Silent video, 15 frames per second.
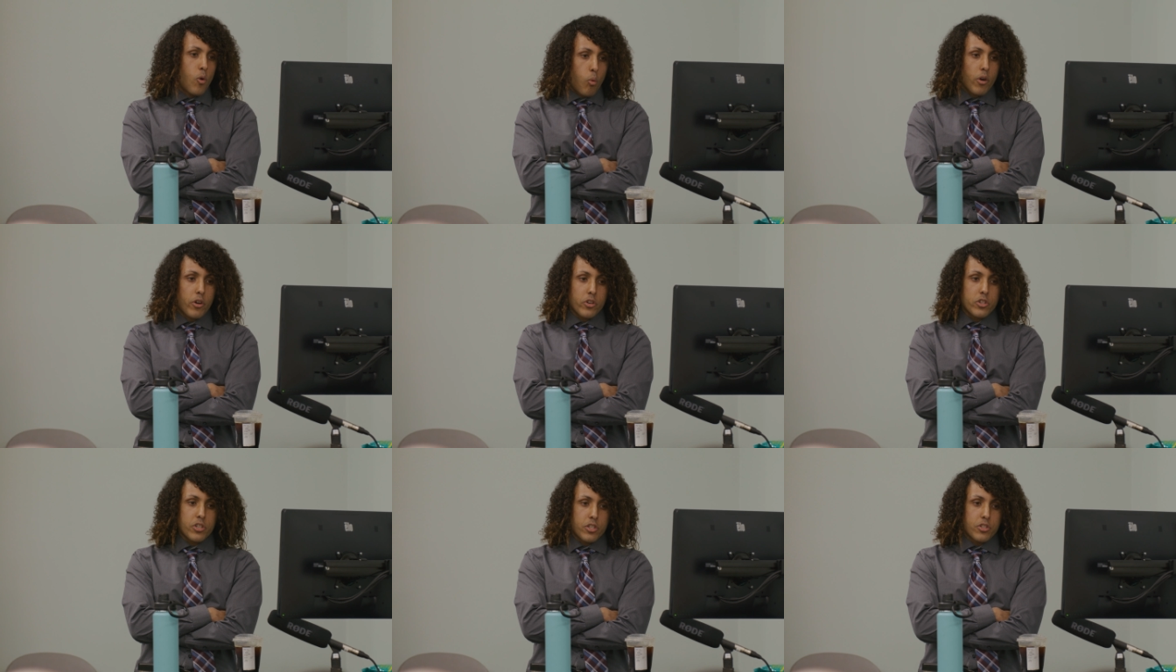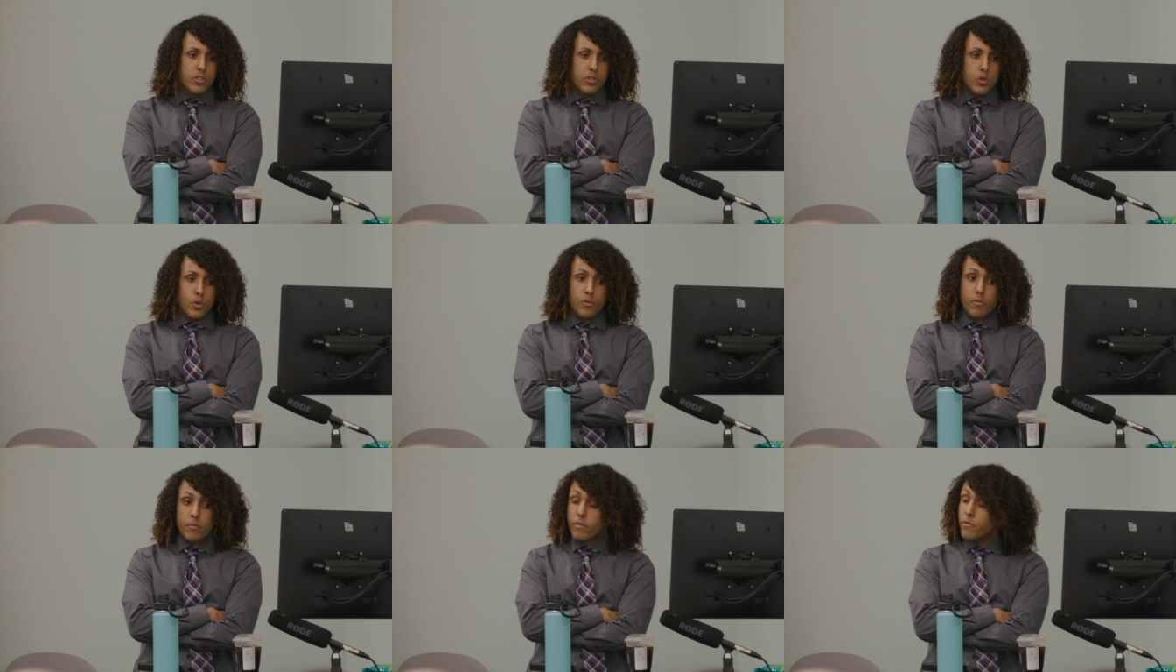workers could
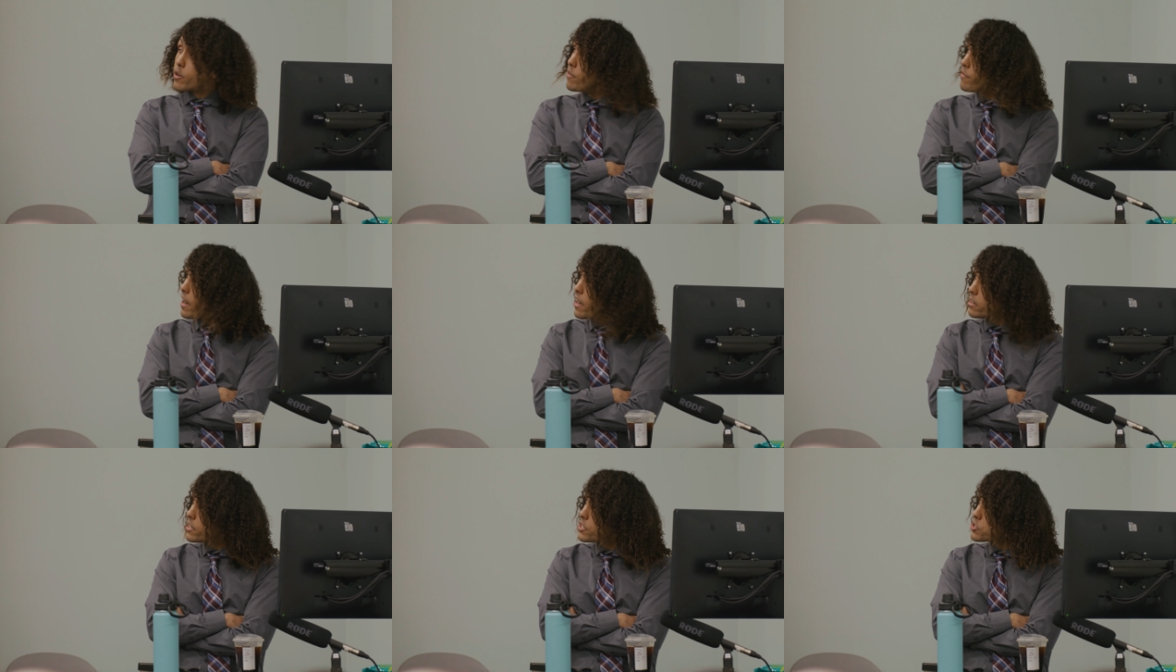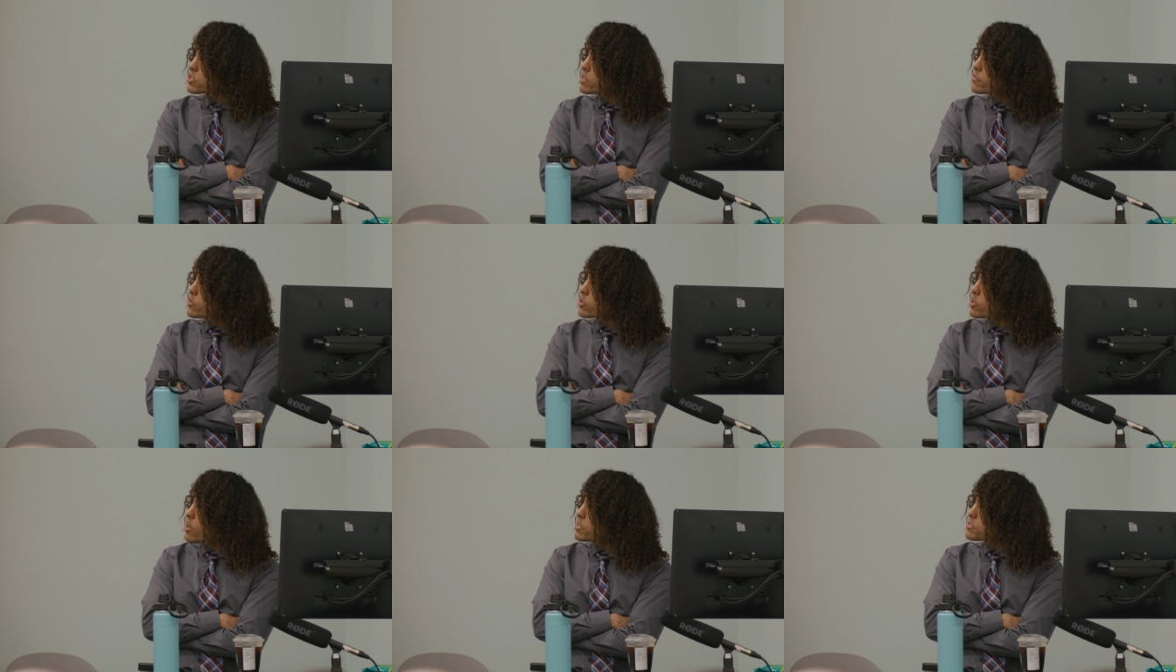sue for a violation of
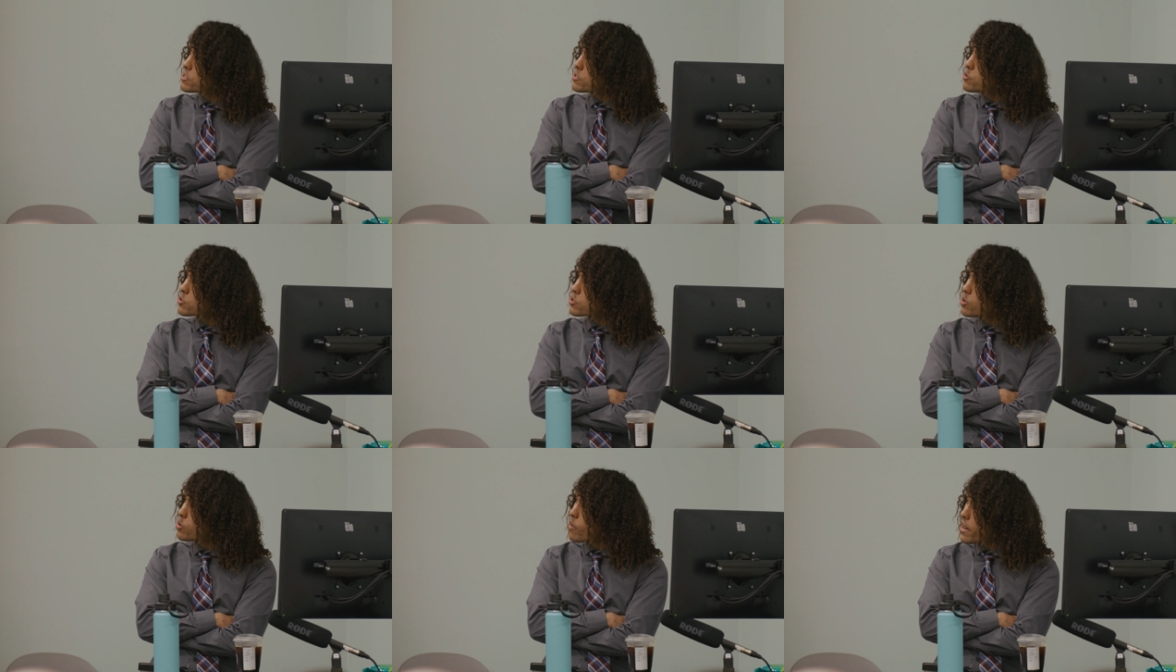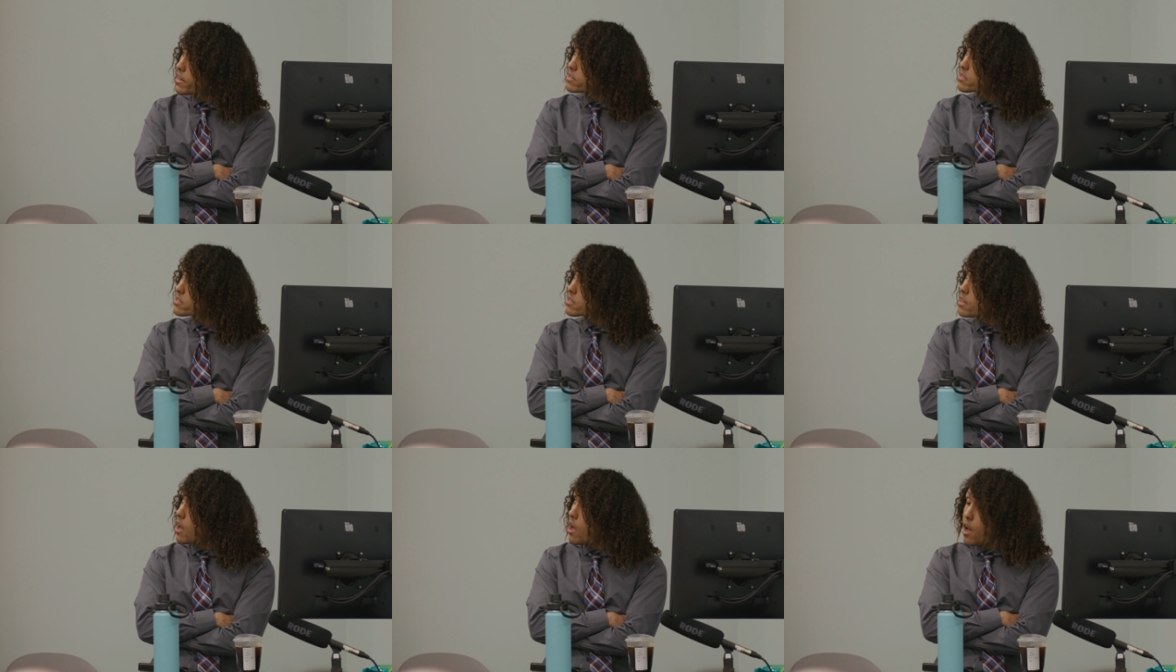their constitutional
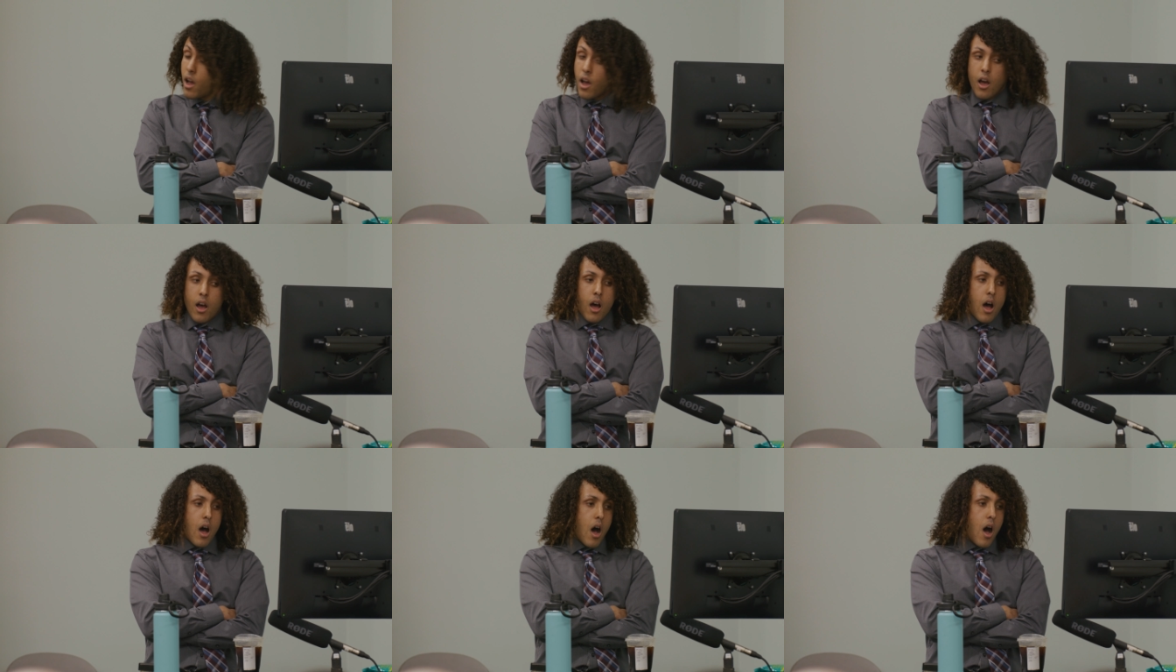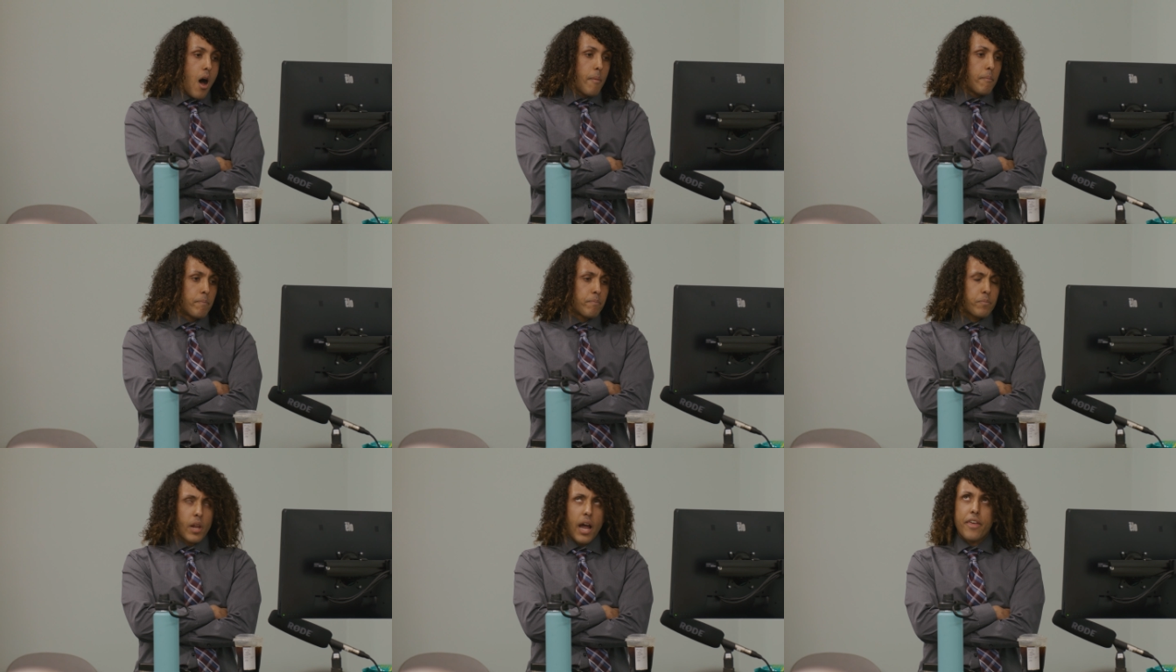rights.
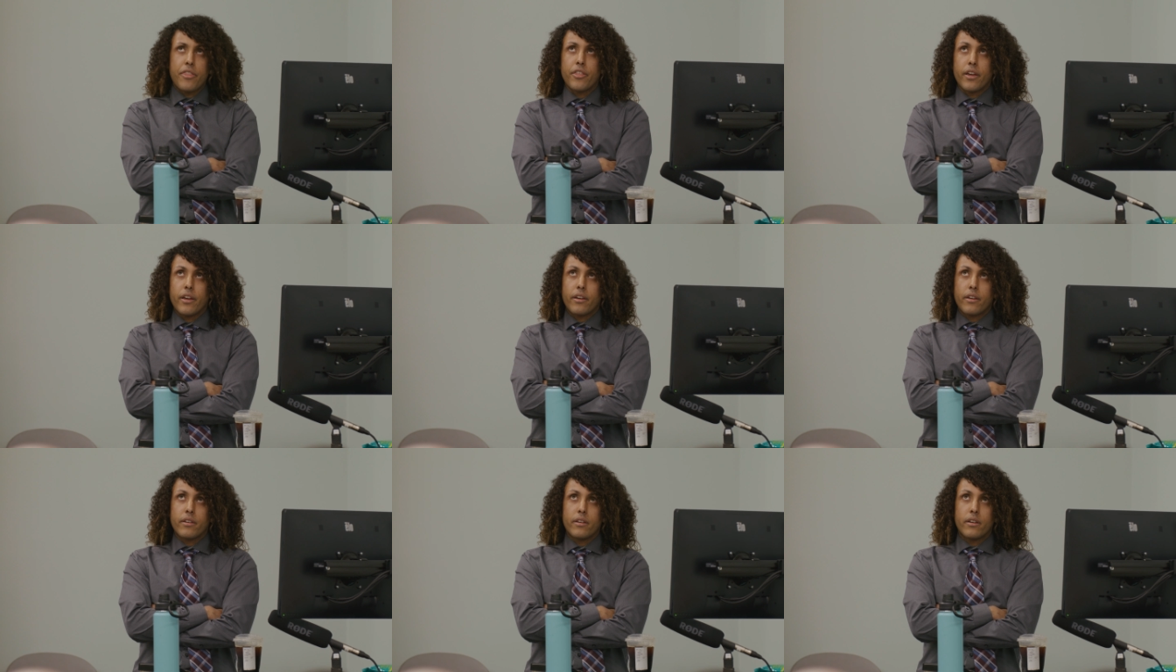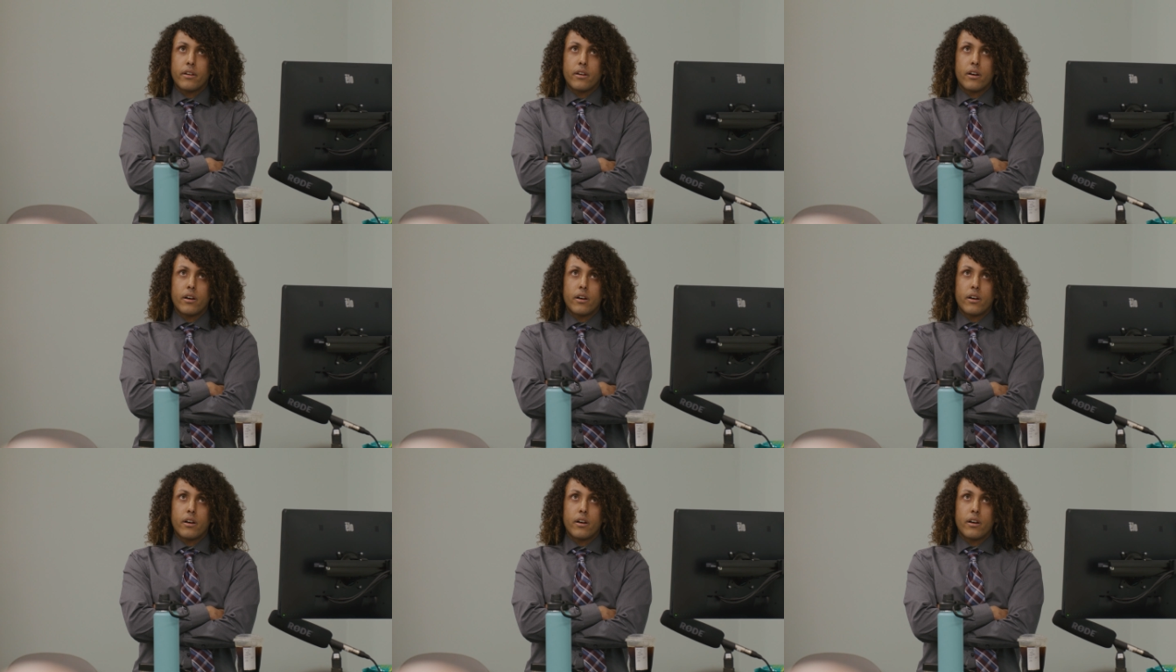I think,